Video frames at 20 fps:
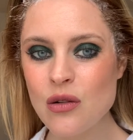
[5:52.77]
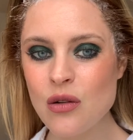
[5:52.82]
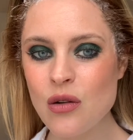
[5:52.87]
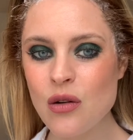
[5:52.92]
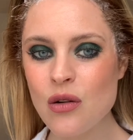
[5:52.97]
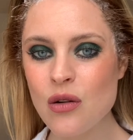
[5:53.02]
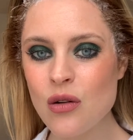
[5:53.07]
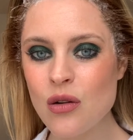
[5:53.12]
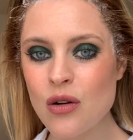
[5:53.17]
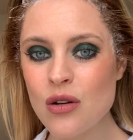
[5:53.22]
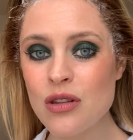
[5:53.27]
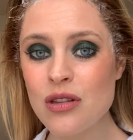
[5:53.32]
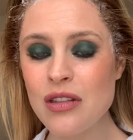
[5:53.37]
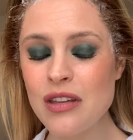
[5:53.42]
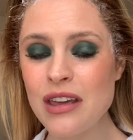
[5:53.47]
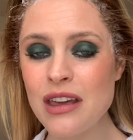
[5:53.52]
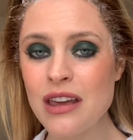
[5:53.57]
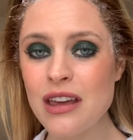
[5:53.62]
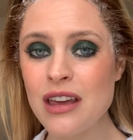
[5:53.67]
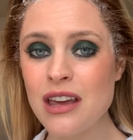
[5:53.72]
or
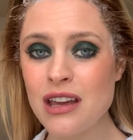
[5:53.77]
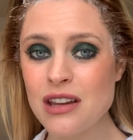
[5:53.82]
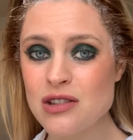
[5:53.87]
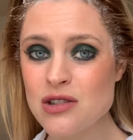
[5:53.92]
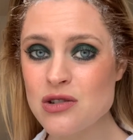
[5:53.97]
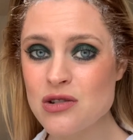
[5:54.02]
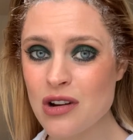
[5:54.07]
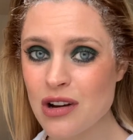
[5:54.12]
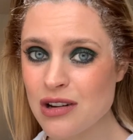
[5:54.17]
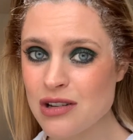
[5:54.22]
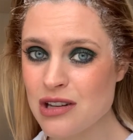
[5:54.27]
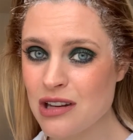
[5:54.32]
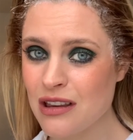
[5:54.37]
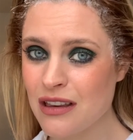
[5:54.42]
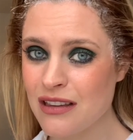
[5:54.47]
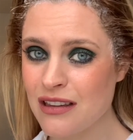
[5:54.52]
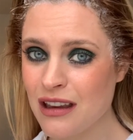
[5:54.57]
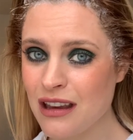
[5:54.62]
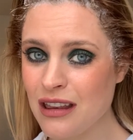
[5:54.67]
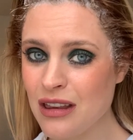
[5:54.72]
the
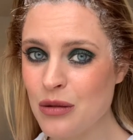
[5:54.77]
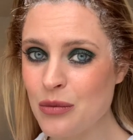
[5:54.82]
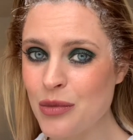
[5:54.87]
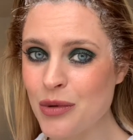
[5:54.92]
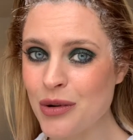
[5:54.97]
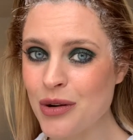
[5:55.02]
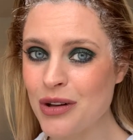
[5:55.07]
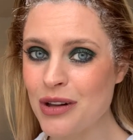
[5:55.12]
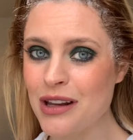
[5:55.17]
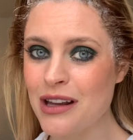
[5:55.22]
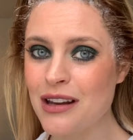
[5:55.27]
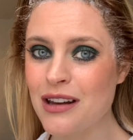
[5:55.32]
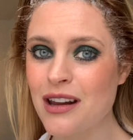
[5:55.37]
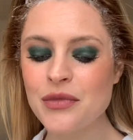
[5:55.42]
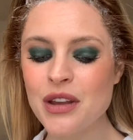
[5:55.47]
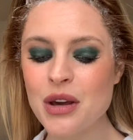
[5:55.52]
instructions in the booklet